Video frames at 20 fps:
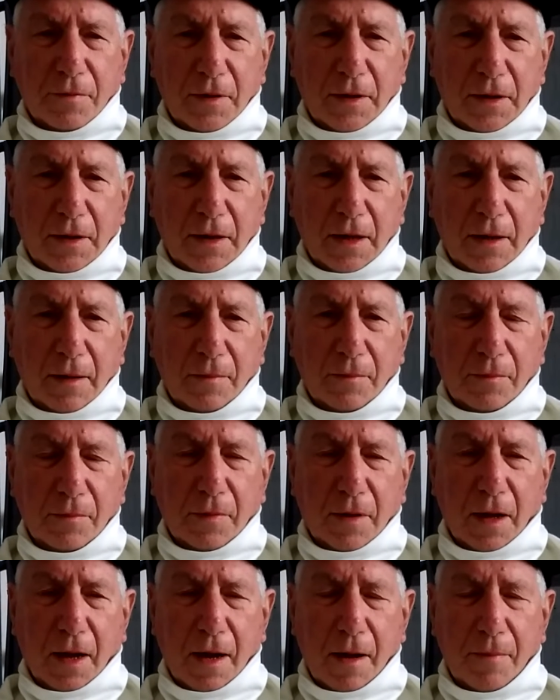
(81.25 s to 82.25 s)

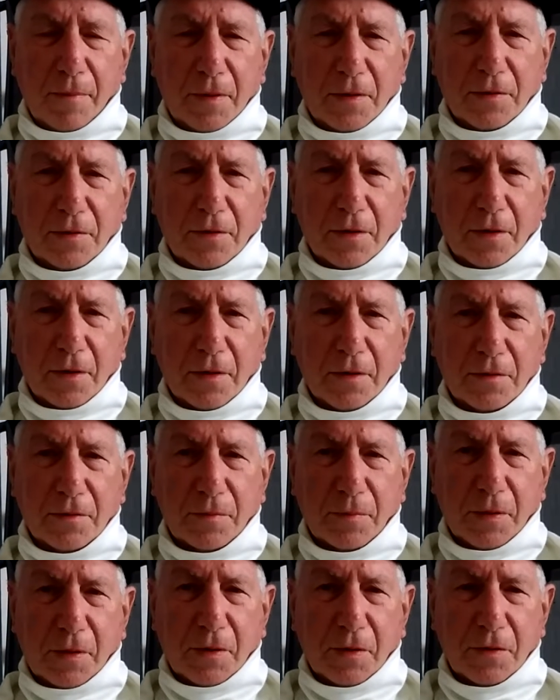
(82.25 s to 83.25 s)
renamed happy stars,
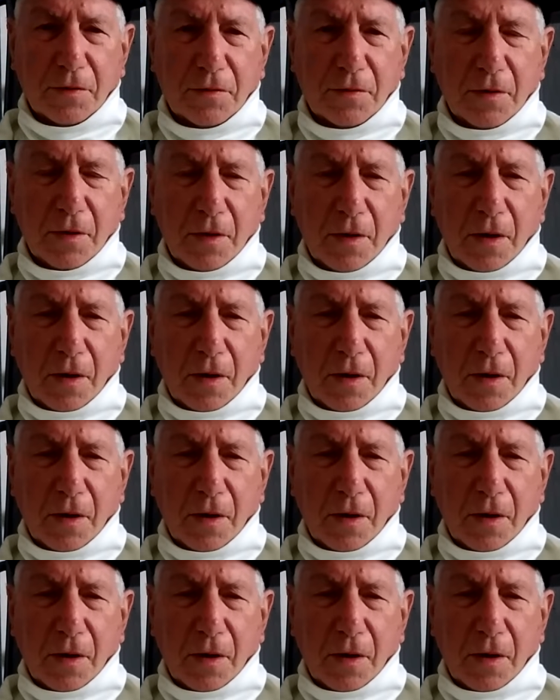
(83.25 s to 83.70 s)
because